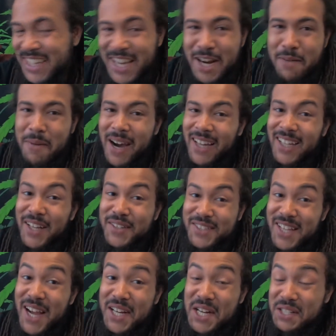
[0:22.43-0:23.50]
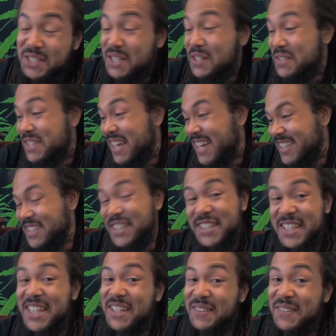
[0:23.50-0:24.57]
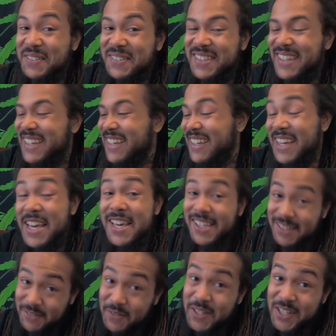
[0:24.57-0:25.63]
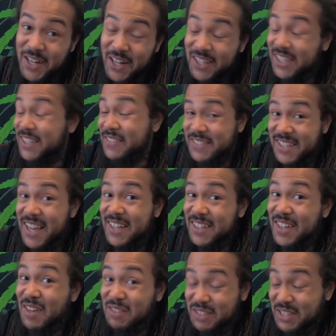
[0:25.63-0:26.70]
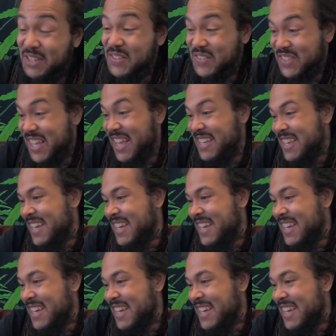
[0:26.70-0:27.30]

Everybody loves Taco Tuesdays. You dig what I'm saying? We all love Taco Tuesday.